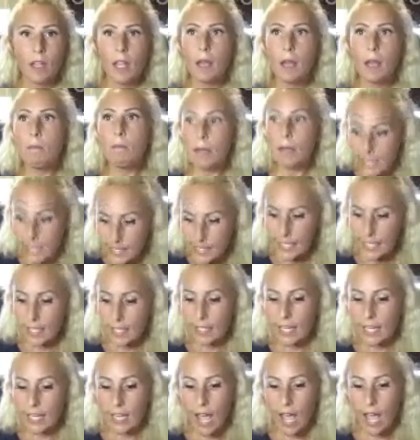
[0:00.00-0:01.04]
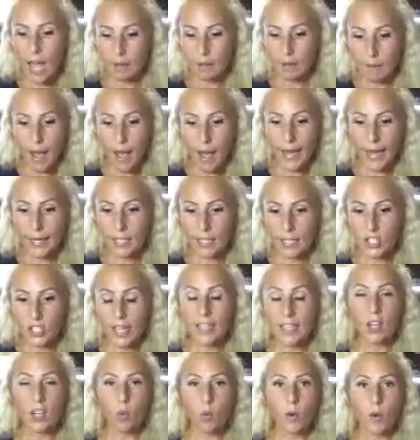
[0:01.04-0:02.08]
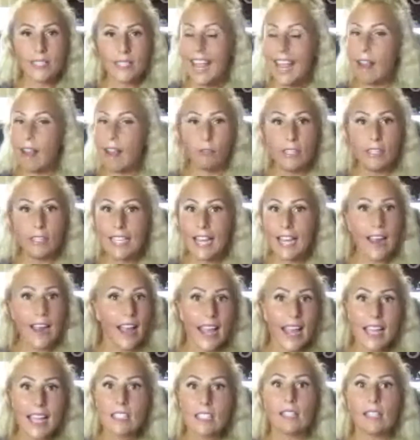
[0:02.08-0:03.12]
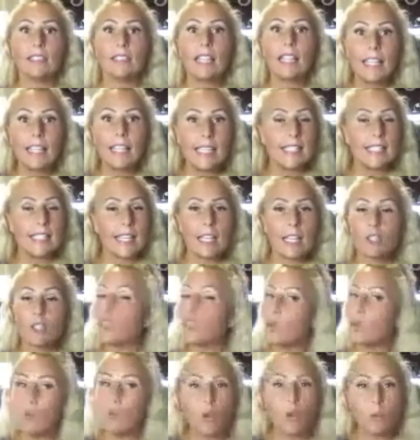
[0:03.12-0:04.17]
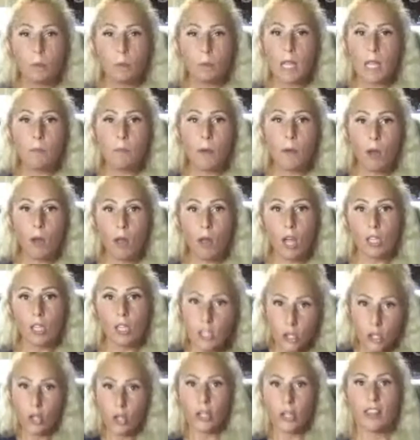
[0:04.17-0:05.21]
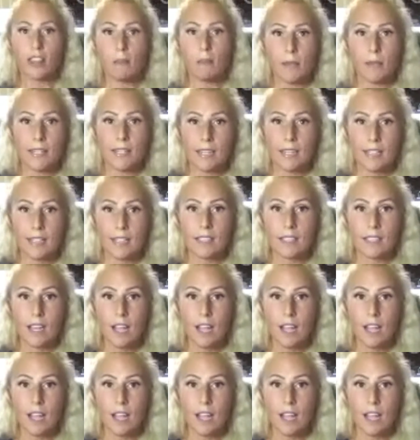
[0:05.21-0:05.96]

basically on my agenda was every day I had to at least get two new people to look at the business.